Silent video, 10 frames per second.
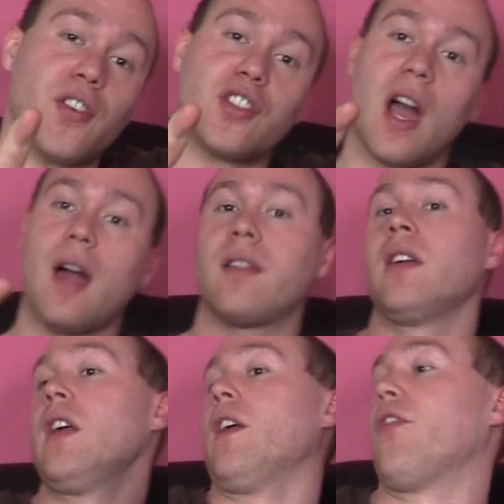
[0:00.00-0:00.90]
shots.
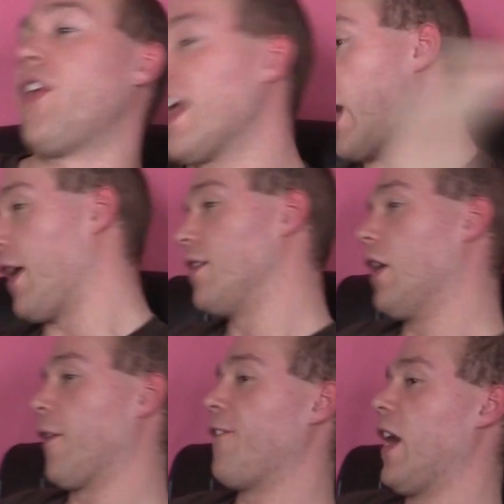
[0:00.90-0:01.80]
They got
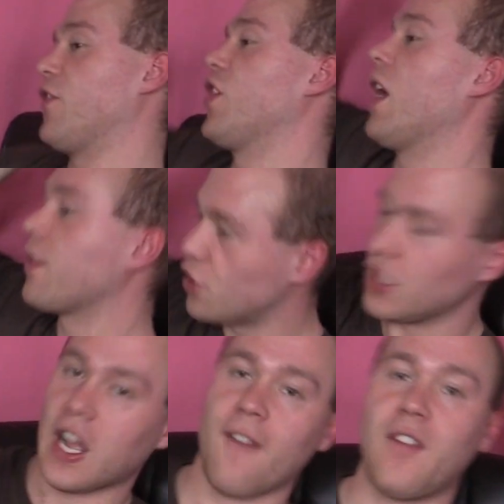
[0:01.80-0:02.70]
another 5 shots. She
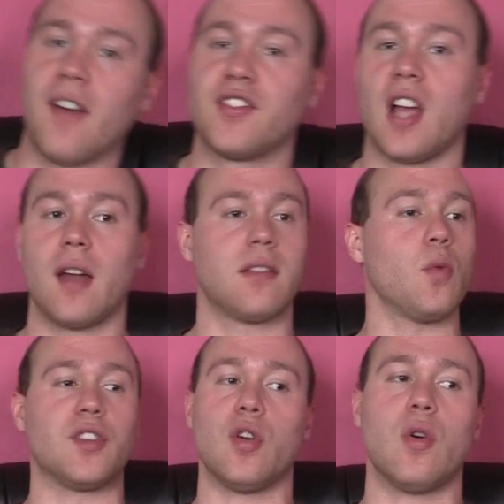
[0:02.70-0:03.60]
got 5 shots, so we're
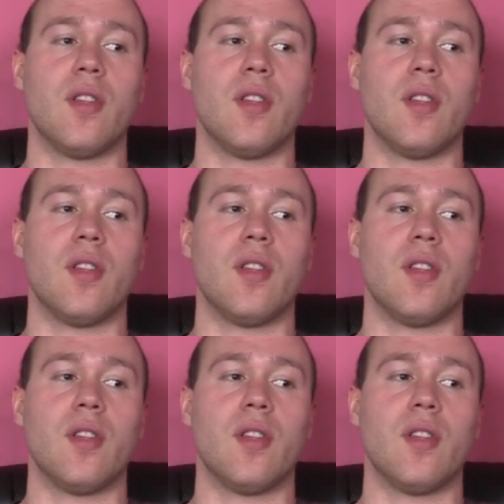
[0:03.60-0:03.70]
doing